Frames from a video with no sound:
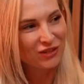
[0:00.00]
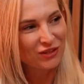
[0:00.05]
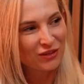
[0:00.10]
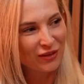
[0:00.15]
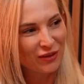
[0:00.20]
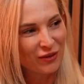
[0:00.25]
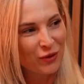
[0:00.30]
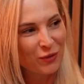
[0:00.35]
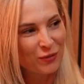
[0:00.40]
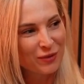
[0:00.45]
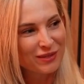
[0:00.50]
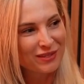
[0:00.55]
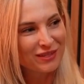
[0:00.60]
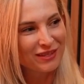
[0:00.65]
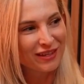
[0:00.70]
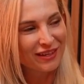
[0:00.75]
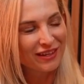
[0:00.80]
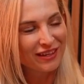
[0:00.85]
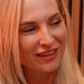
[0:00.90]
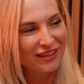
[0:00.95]
Who was
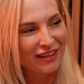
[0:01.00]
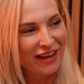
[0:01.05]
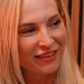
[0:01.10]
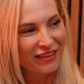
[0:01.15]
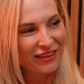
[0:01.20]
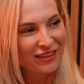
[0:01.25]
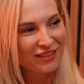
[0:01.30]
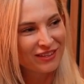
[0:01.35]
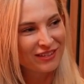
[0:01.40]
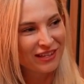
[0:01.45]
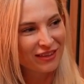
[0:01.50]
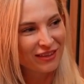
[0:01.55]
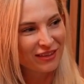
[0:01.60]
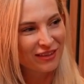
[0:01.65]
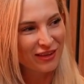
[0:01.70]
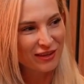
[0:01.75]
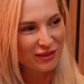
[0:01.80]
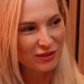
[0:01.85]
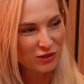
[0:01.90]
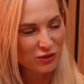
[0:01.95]
I think you said that
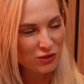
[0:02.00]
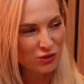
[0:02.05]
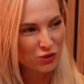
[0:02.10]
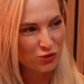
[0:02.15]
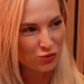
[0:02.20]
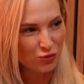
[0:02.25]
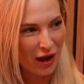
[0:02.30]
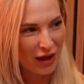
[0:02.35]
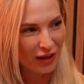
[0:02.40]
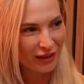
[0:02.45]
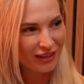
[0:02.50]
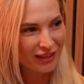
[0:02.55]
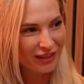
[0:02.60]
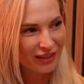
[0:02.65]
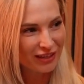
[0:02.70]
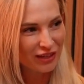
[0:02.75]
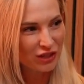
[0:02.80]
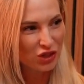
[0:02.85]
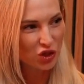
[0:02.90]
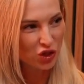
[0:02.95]
the
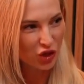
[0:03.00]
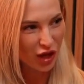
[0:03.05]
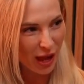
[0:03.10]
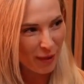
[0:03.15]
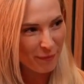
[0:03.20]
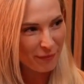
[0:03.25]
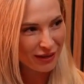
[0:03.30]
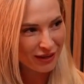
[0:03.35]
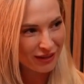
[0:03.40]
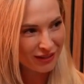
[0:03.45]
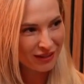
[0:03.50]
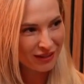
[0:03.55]
Australian champion?